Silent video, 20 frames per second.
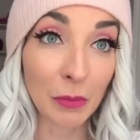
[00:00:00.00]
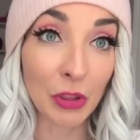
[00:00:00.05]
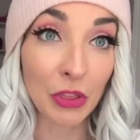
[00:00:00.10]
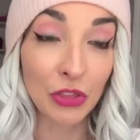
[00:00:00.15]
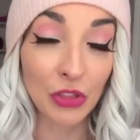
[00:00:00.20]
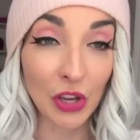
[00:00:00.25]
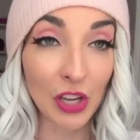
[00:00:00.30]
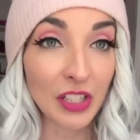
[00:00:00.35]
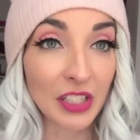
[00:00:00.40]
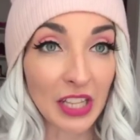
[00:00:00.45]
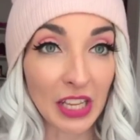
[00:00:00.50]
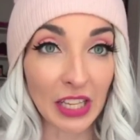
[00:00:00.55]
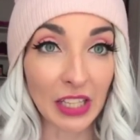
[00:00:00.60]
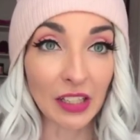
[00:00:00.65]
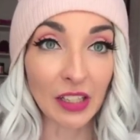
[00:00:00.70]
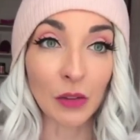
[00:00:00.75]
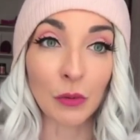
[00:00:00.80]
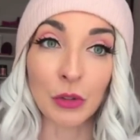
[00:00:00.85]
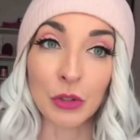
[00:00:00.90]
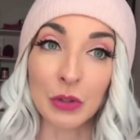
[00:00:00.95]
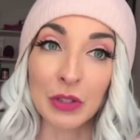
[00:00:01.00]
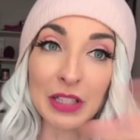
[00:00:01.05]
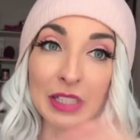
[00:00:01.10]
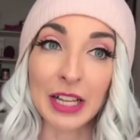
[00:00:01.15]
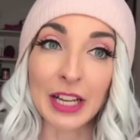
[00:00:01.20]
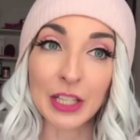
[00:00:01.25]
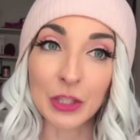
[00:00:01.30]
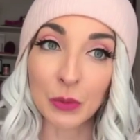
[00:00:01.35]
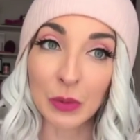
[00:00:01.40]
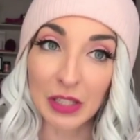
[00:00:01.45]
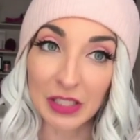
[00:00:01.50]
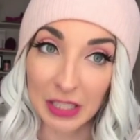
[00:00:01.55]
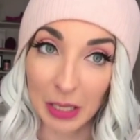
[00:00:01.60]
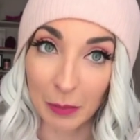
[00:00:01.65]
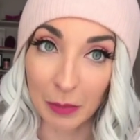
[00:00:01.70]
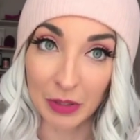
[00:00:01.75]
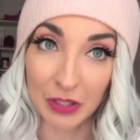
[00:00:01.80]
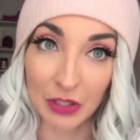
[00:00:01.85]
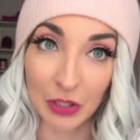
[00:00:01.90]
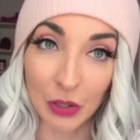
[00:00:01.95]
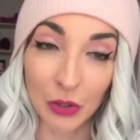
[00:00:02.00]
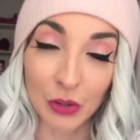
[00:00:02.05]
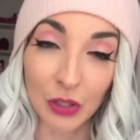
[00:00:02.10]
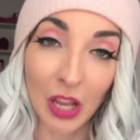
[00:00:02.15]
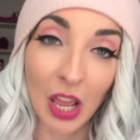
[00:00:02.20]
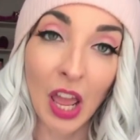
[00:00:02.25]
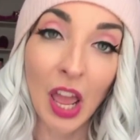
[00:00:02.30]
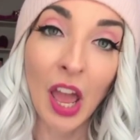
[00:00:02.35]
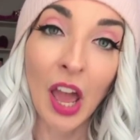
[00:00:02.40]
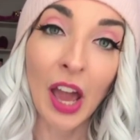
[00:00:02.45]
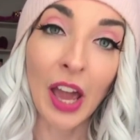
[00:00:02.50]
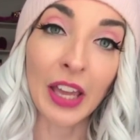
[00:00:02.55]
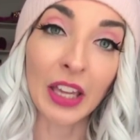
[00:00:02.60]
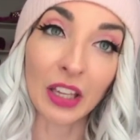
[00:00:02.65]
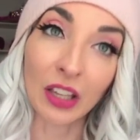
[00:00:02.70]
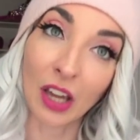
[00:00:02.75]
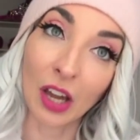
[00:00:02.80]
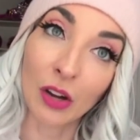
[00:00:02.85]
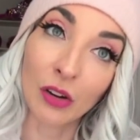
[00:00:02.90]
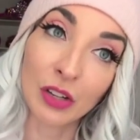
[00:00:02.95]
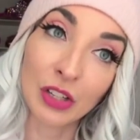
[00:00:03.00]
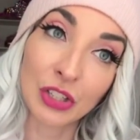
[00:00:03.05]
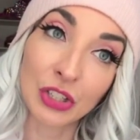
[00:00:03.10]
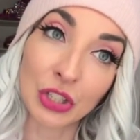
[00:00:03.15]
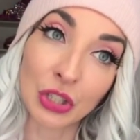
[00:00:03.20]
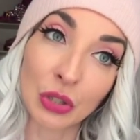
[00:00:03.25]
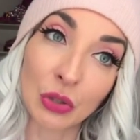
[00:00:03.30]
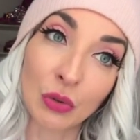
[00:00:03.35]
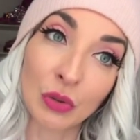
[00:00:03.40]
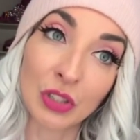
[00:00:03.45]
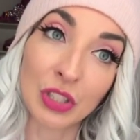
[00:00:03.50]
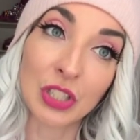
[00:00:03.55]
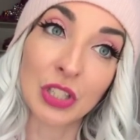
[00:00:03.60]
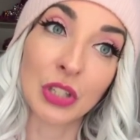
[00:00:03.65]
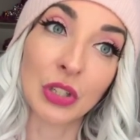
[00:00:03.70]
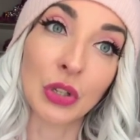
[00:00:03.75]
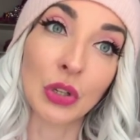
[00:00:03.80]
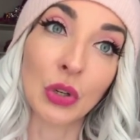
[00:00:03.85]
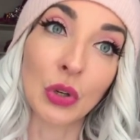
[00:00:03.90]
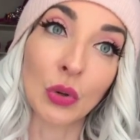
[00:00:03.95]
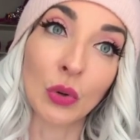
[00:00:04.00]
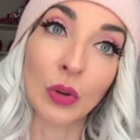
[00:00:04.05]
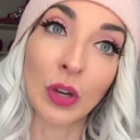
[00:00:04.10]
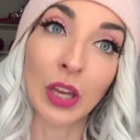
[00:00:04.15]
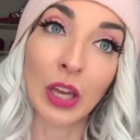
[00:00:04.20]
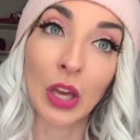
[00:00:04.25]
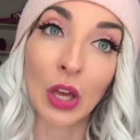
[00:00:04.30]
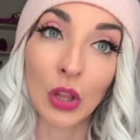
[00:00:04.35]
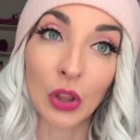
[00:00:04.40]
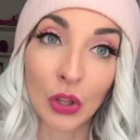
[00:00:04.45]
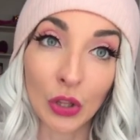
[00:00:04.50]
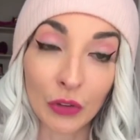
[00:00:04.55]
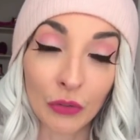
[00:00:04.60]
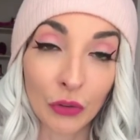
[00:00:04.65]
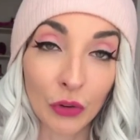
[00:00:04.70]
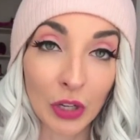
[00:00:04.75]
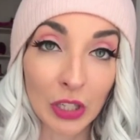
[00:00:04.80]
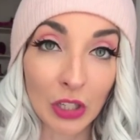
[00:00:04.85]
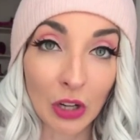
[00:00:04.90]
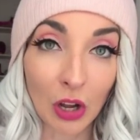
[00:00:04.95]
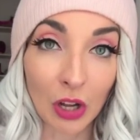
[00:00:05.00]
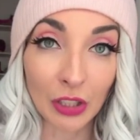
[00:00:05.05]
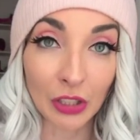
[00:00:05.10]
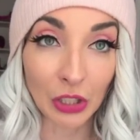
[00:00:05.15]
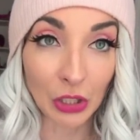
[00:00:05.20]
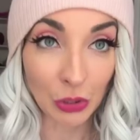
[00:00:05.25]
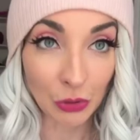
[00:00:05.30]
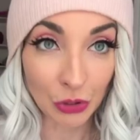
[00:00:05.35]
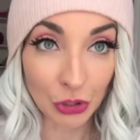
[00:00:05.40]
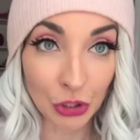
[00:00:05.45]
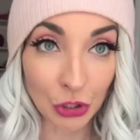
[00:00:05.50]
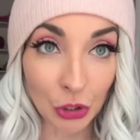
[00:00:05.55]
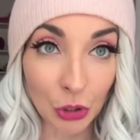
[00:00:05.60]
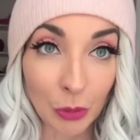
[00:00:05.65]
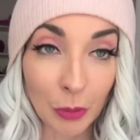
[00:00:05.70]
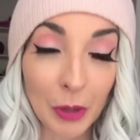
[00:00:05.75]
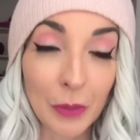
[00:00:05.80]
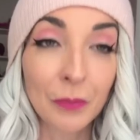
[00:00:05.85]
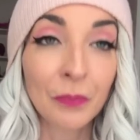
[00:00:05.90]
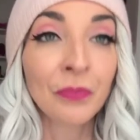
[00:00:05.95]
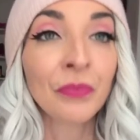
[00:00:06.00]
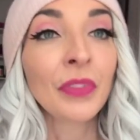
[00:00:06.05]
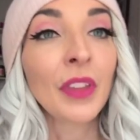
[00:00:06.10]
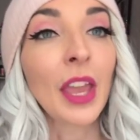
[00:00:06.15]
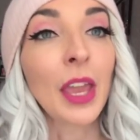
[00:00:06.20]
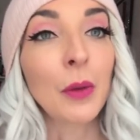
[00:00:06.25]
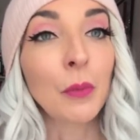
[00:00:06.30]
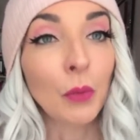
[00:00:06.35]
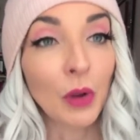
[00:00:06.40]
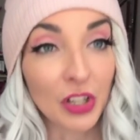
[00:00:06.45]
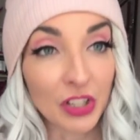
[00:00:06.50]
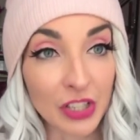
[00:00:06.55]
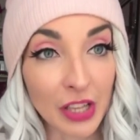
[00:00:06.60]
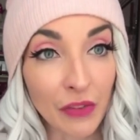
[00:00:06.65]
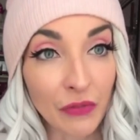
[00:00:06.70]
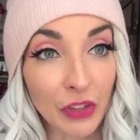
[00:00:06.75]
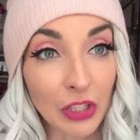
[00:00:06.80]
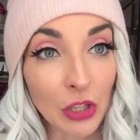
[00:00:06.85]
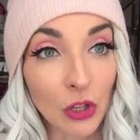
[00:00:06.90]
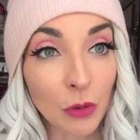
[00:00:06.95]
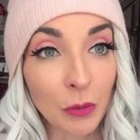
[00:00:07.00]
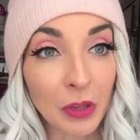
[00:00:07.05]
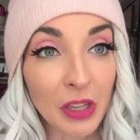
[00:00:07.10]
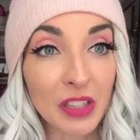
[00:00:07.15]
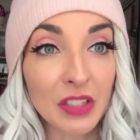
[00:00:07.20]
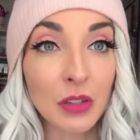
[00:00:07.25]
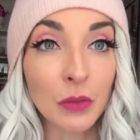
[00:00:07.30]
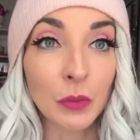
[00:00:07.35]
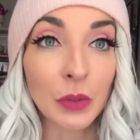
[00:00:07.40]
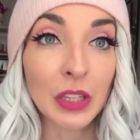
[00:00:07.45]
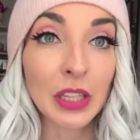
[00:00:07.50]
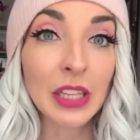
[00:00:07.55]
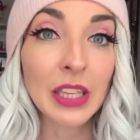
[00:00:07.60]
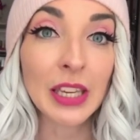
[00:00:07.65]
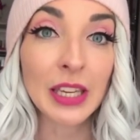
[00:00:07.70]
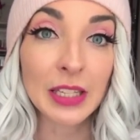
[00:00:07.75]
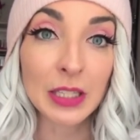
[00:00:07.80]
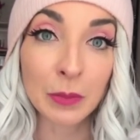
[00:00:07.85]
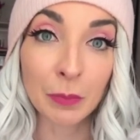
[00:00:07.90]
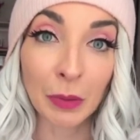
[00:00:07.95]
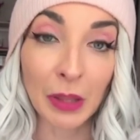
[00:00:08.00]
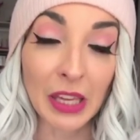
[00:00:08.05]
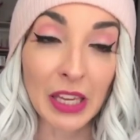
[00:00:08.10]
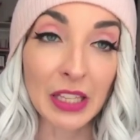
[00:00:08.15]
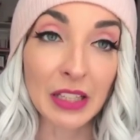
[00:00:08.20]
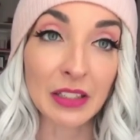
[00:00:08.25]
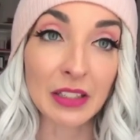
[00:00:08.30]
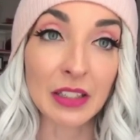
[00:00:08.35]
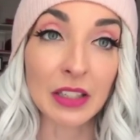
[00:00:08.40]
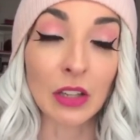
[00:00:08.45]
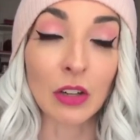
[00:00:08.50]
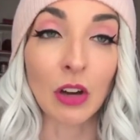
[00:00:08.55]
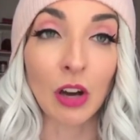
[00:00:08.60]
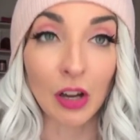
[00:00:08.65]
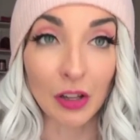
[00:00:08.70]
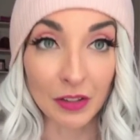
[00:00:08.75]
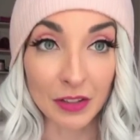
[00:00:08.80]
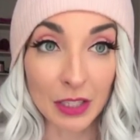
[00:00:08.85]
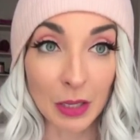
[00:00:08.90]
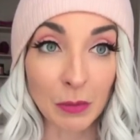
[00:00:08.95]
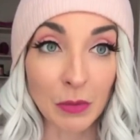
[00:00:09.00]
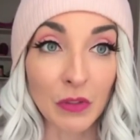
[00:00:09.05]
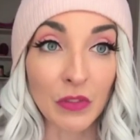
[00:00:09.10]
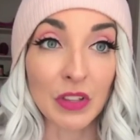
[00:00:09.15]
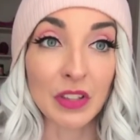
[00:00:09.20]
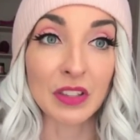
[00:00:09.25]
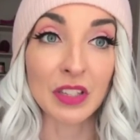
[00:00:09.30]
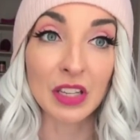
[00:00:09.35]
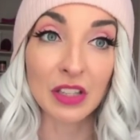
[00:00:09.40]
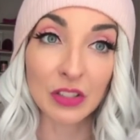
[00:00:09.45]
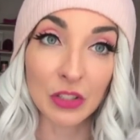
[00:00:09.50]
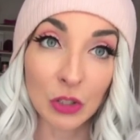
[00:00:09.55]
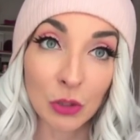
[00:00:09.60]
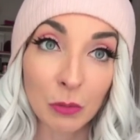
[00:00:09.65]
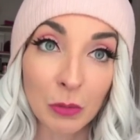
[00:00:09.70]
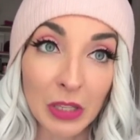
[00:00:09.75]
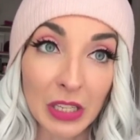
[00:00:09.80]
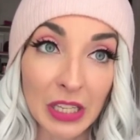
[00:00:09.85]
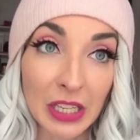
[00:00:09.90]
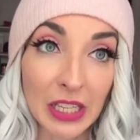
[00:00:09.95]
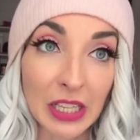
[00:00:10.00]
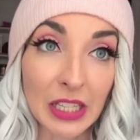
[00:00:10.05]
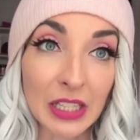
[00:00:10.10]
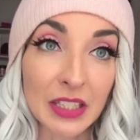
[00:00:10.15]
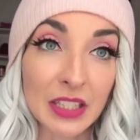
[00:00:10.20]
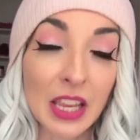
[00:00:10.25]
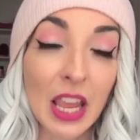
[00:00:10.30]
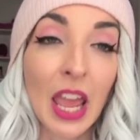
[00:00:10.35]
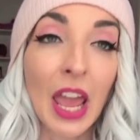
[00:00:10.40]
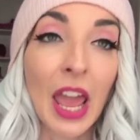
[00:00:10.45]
13, which was last week's episode, I encourage you to look for it on YouTube and watch that video, because it really explains the concept of the 6 human needs